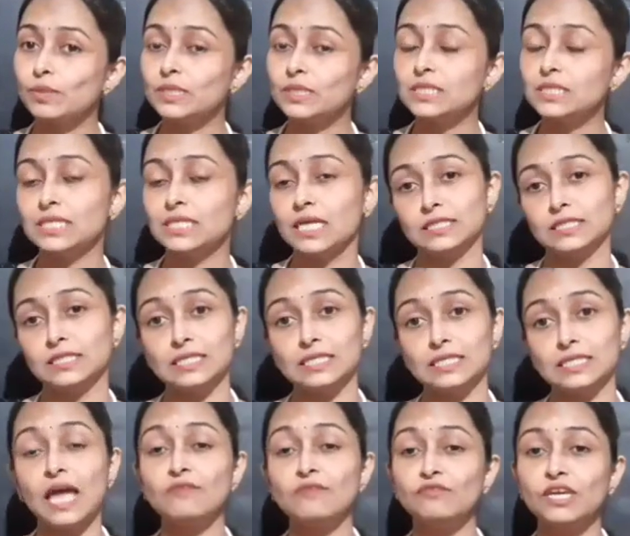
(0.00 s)
sentence
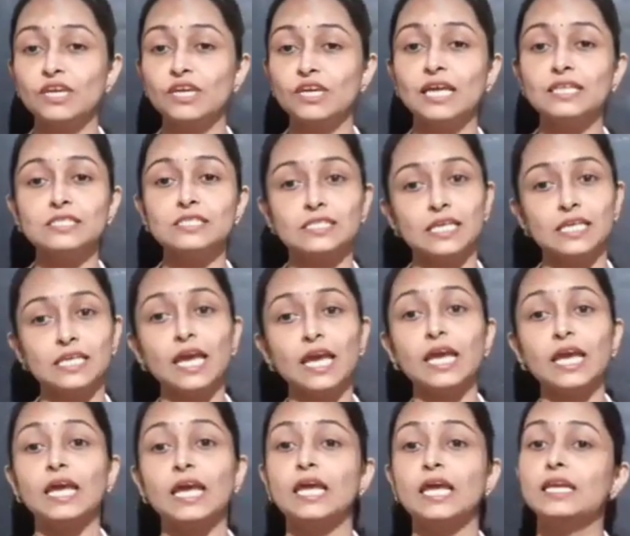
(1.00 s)
and we can say
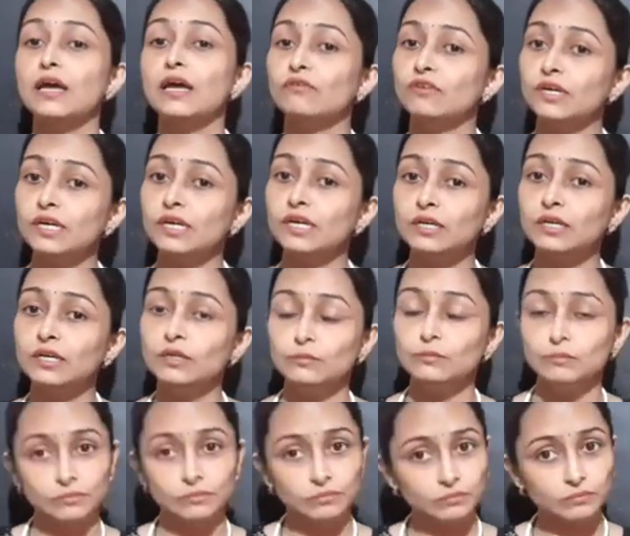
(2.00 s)
in our
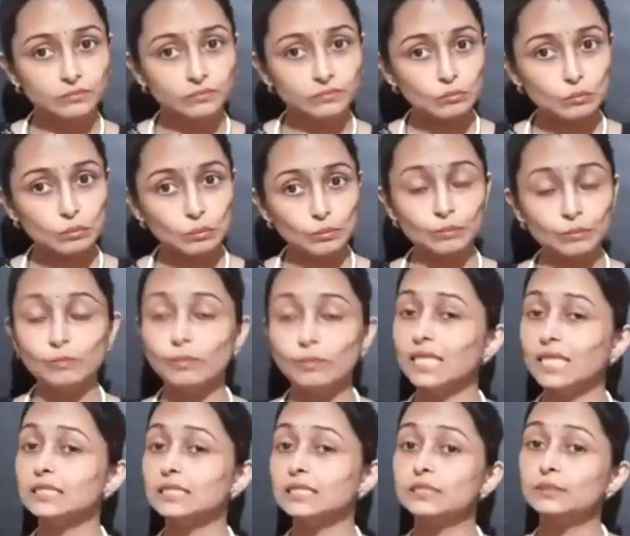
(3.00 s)

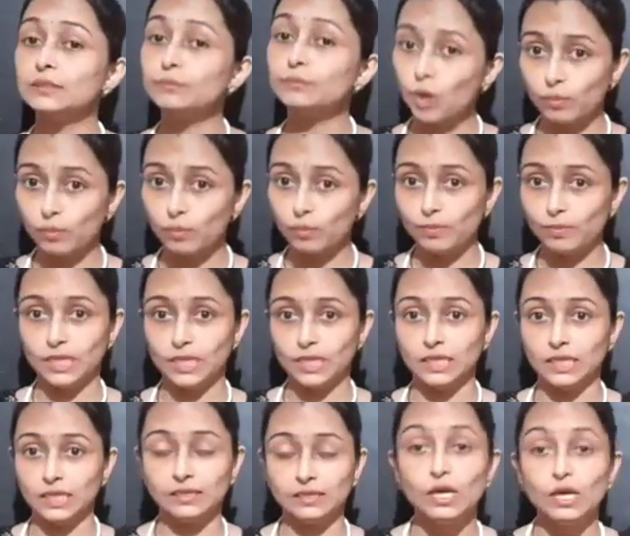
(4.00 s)
mother tongue properly.
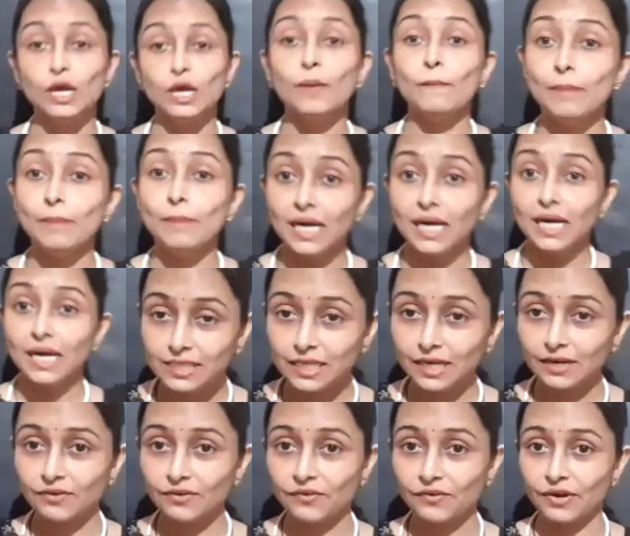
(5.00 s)
But
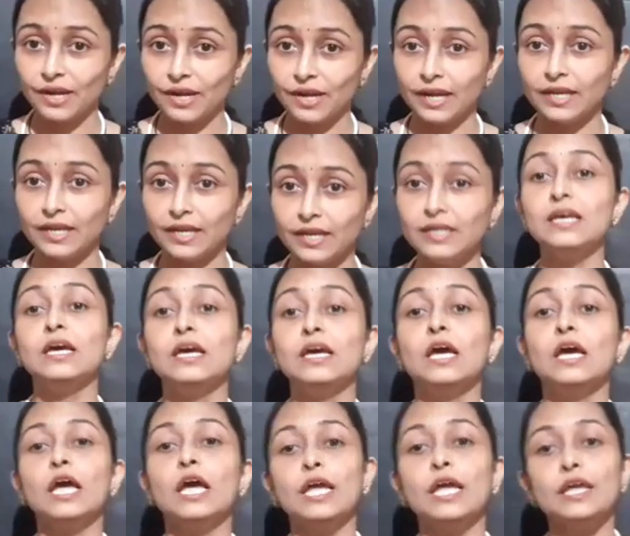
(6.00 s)
children,
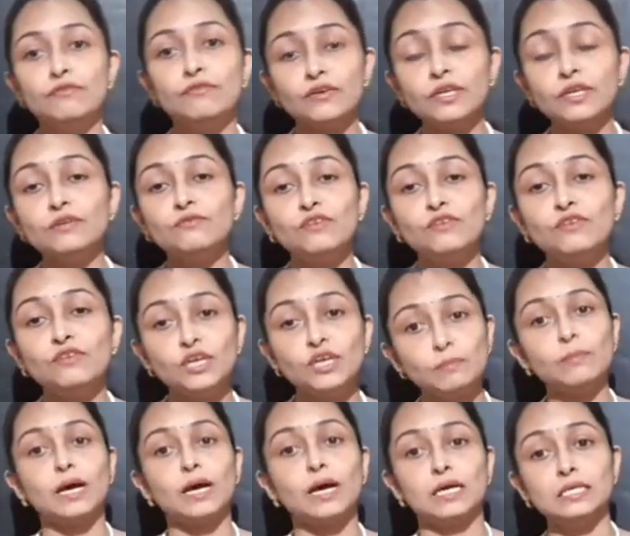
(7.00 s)
even we
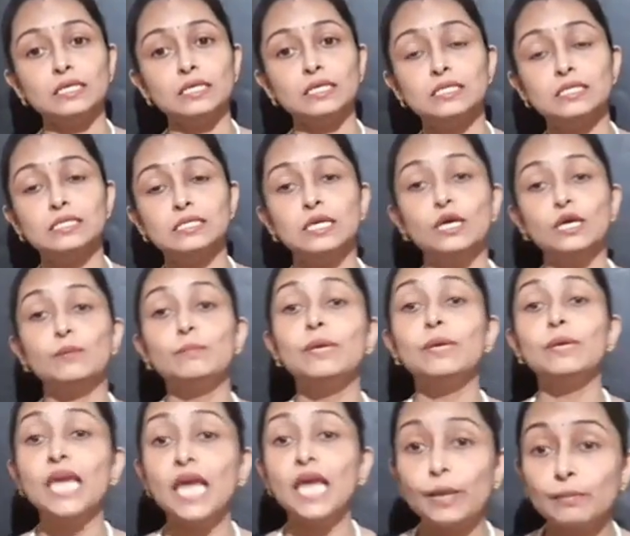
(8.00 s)
must
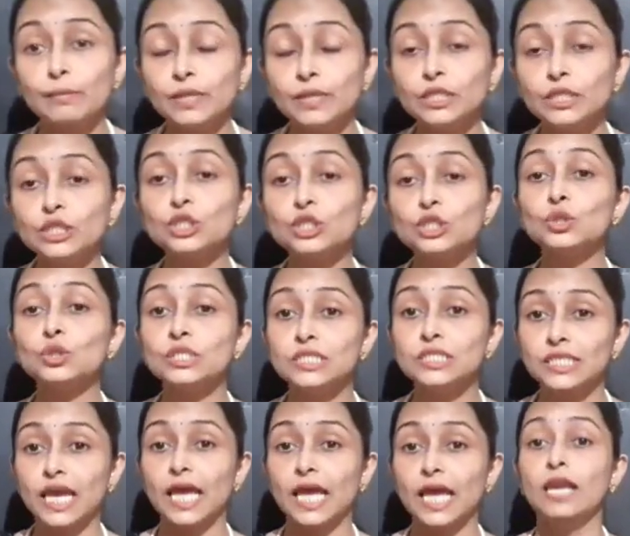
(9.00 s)
be able to
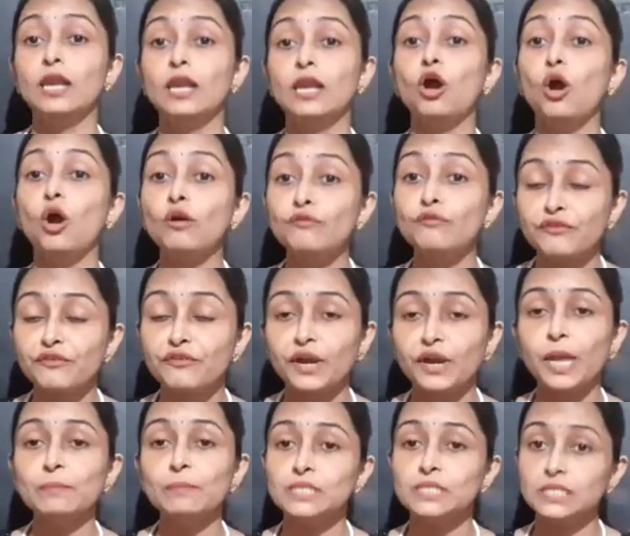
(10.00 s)
tell or frame
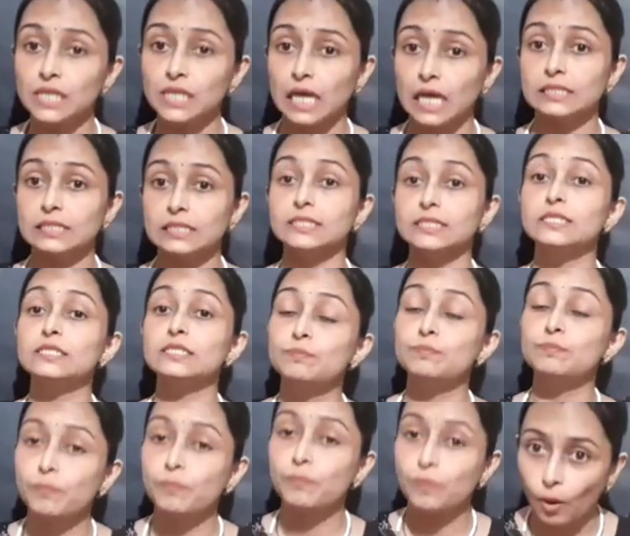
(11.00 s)
sentence
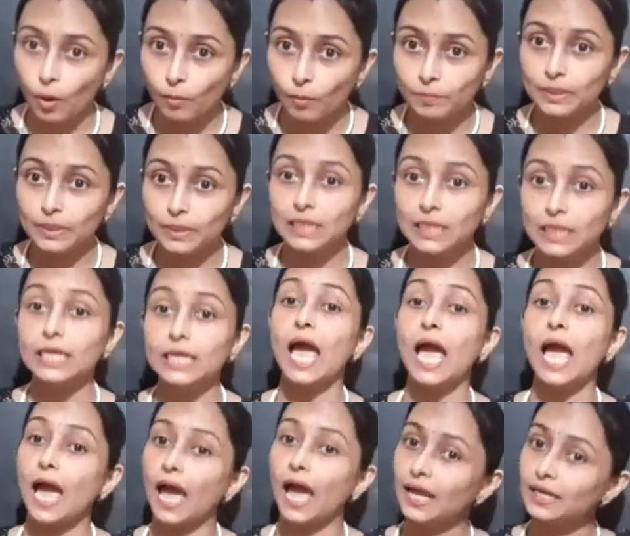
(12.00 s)
properly
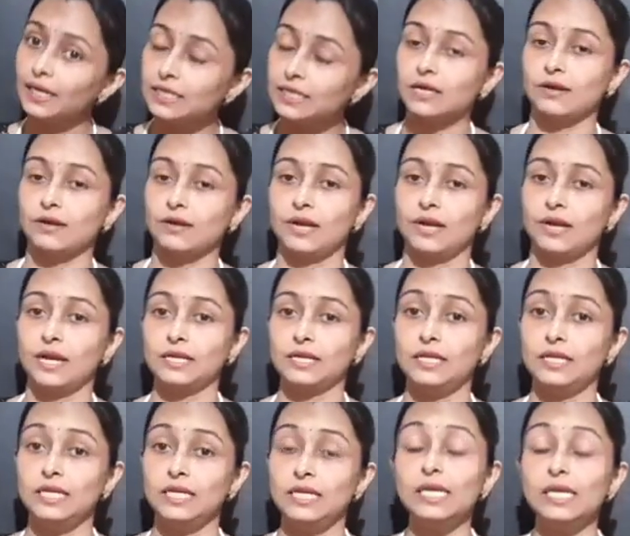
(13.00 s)
and
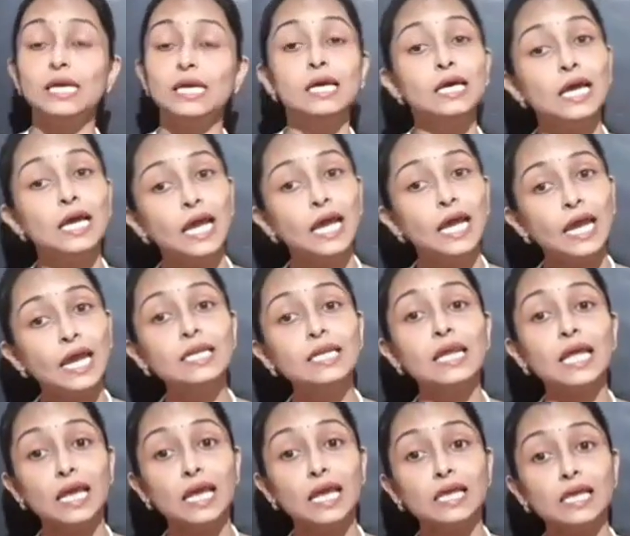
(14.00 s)
correctly in
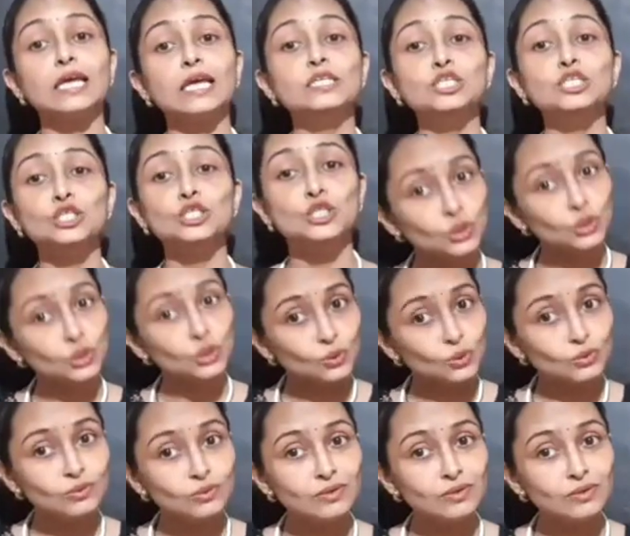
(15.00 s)
English too.